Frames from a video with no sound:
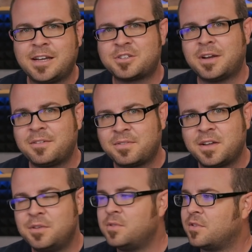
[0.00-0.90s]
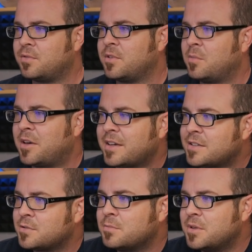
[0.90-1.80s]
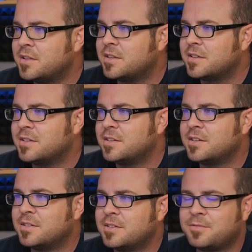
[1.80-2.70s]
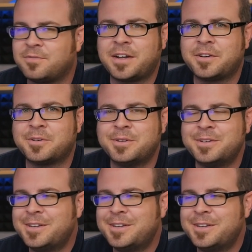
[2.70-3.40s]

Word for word: I try to find uses for them. I guess would be the the, the final